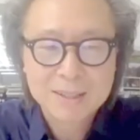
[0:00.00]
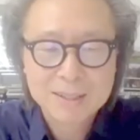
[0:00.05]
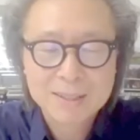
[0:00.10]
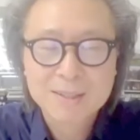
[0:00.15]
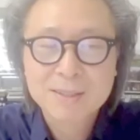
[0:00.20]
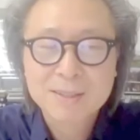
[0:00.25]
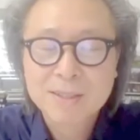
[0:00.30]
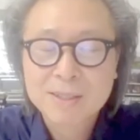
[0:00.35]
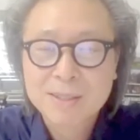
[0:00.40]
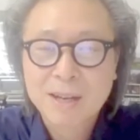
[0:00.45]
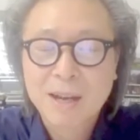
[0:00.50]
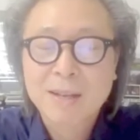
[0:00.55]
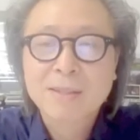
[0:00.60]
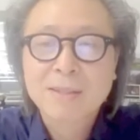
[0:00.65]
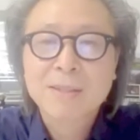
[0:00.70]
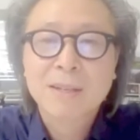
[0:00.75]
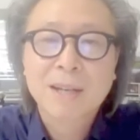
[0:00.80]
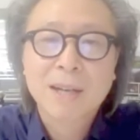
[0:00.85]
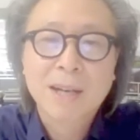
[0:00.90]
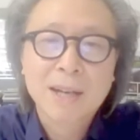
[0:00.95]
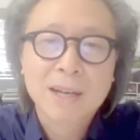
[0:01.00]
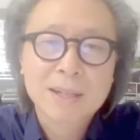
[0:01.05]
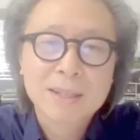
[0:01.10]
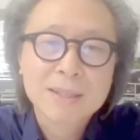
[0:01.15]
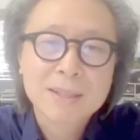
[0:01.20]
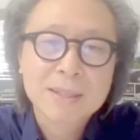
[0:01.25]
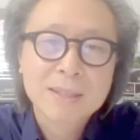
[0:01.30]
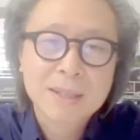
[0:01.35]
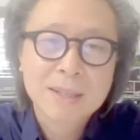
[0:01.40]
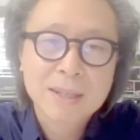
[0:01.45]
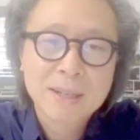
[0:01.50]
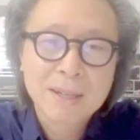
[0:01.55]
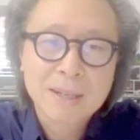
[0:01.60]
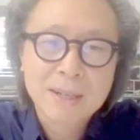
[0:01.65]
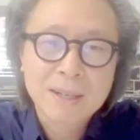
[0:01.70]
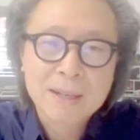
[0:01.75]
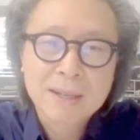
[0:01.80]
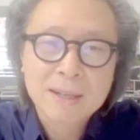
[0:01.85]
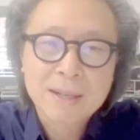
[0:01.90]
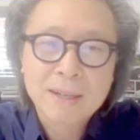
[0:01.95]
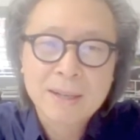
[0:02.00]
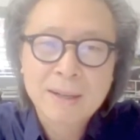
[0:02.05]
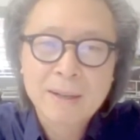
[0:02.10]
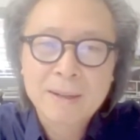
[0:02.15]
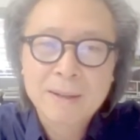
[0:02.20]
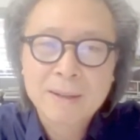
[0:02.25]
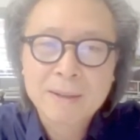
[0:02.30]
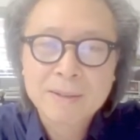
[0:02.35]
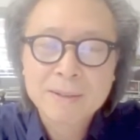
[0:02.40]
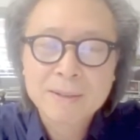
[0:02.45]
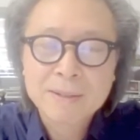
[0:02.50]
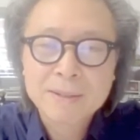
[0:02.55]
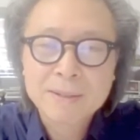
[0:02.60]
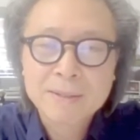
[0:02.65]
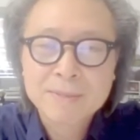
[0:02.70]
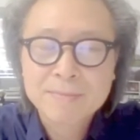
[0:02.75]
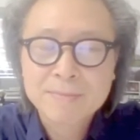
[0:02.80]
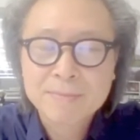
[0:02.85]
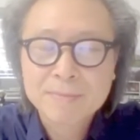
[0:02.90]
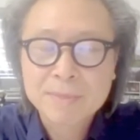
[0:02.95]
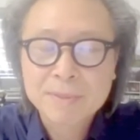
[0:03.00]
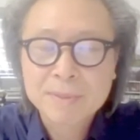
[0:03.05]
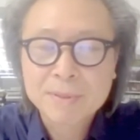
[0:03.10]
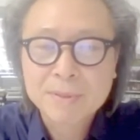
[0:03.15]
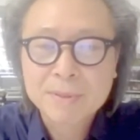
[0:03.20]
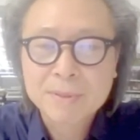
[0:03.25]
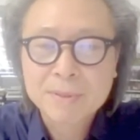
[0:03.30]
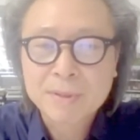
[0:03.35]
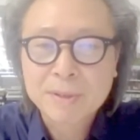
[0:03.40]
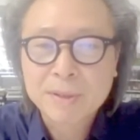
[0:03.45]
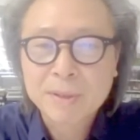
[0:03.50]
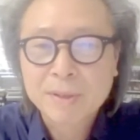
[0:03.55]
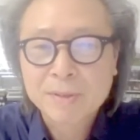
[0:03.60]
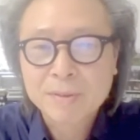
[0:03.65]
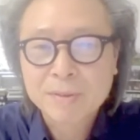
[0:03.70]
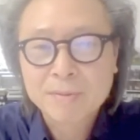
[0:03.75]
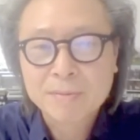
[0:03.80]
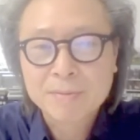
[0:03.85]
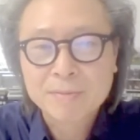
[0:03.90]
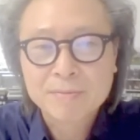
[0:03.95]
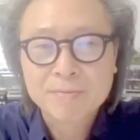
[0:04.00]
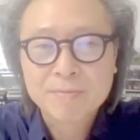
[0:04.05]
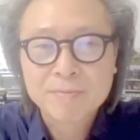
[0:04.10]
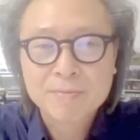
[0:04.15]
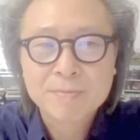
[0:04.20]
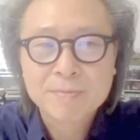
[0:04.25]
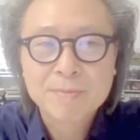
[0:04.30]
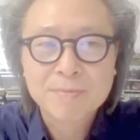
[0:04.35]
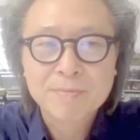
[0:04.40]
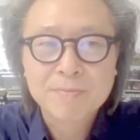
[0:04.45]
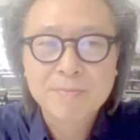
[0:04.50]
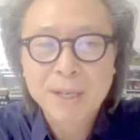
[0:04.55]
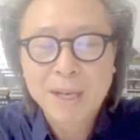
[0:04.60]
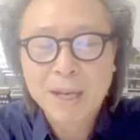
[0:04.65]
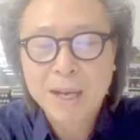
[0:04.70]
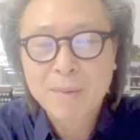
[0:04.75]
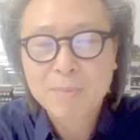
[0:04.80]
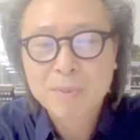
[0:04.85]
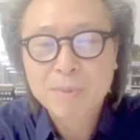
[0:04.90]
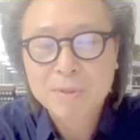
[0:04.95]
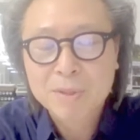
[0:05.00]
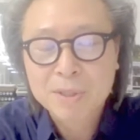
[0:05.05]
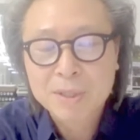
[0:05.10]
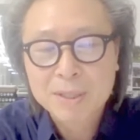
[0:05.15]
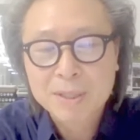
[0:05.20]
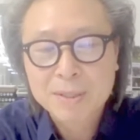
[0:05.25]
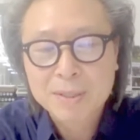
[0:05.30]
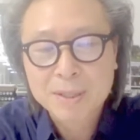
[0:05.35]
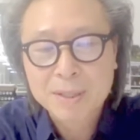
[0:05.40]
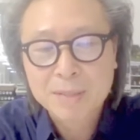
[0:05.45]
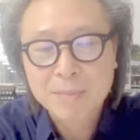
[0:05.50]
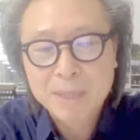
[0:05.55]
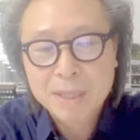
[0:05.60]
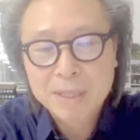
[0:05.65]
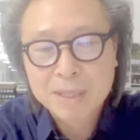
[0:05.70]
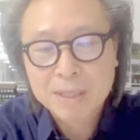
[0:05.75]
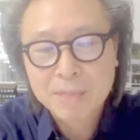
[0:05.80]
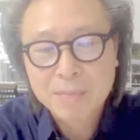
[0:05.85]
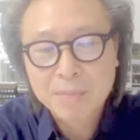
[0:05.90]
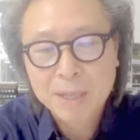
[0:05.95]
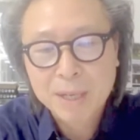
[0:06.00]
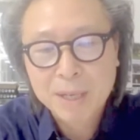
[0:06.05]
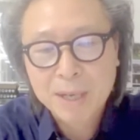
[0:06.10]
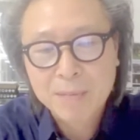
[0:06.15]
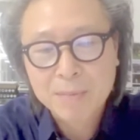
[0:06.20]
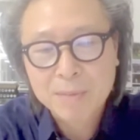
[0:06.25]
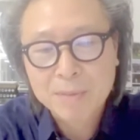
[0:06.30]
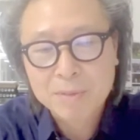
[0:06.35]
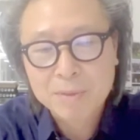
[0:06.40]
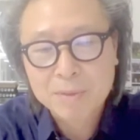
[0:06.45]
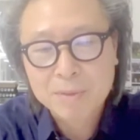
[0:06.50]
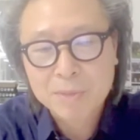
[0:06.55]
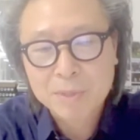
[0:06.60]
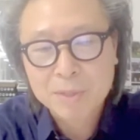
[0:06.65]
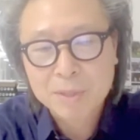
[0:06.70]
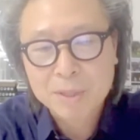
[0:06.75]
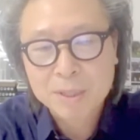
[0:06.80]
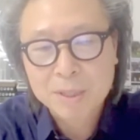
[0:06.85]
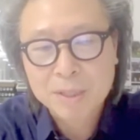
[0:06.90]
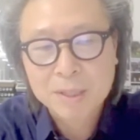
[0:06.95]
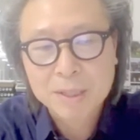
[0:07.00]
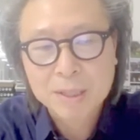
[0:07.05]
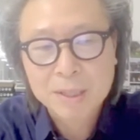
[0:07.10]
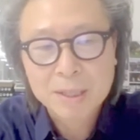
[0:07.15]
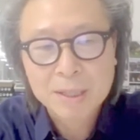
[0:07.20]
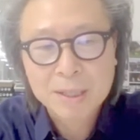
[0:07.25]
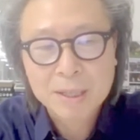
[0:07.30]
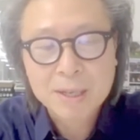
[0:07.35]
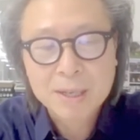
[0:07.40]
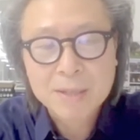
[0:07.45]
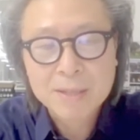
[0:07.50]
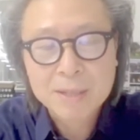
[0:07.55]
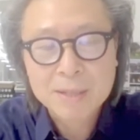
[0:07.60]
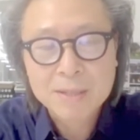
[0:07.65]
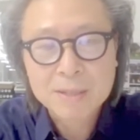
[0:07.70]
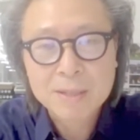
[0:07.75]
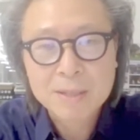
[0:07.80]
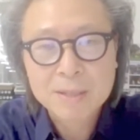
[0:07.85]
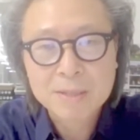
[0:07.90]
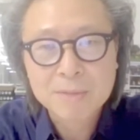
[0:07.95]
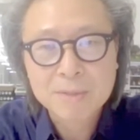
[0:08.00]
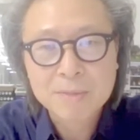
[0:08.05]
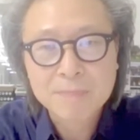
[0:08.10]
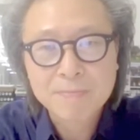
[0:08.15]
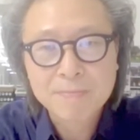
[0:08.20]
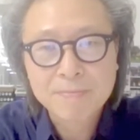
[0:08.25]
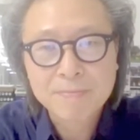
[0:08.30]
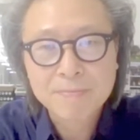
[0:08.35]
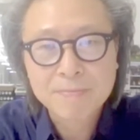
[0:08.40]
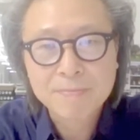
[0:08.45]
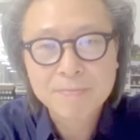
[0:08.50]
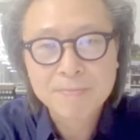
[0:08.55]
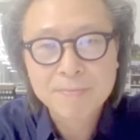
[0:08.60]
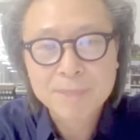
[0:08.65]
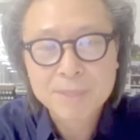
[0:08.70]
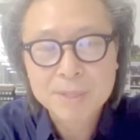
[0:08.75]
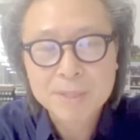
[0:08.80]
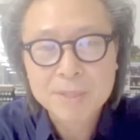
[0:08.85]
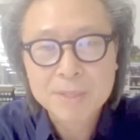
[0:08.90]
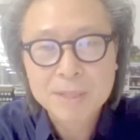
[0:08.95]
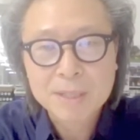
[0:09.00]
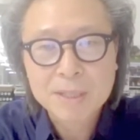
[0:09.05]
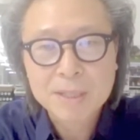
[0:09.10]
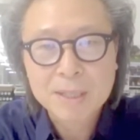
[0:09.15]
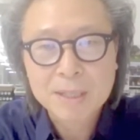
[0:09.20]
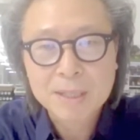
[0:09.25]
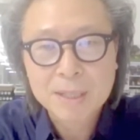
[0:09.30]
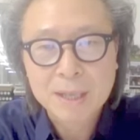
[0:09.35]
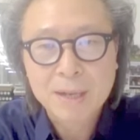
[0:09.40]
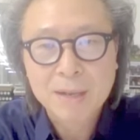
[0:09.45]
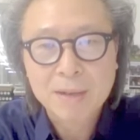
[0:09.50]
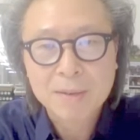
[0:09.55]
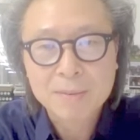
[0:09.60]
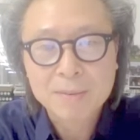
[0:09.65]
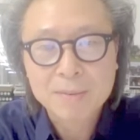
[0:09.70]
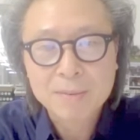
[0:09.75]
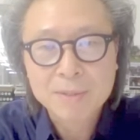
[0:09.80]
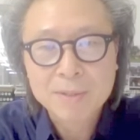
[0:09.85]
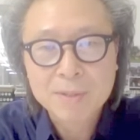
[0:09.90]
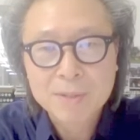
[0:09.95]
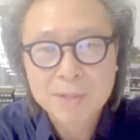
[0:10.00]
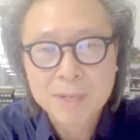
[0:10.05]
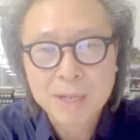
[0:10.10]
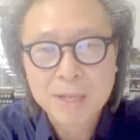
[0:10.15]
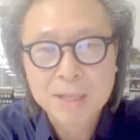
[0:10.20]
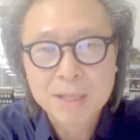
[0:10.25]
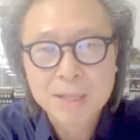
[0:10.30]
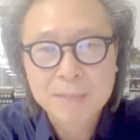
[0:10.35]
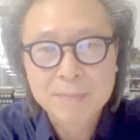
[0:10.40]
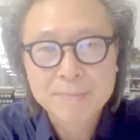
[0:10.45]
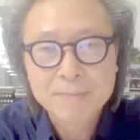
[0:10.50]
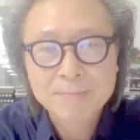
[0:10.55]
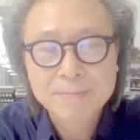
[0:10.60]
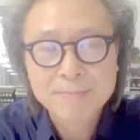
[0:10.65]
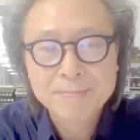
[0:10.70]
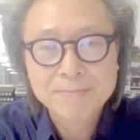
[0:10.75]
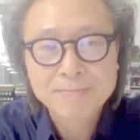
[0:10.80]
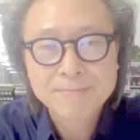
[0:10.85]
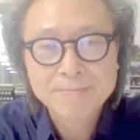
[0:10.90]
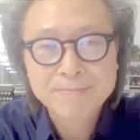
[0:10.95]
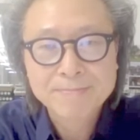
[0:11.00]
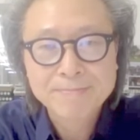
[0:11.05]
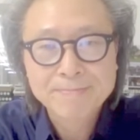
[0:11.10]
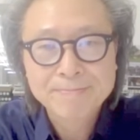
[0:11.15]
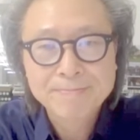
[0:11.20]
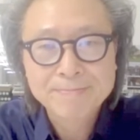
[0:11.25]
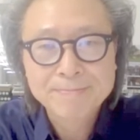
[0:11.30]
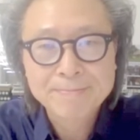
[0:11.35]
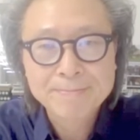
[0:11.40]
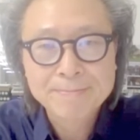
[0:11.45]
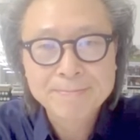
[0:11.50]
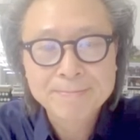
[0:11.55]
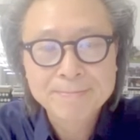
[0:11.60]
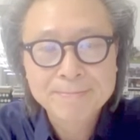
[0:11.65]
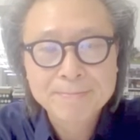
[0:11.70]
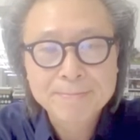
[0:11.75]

Sounds like, uh, you know, became to the the Beijing became to the more sensitive the city now in China. Yeah. Well, of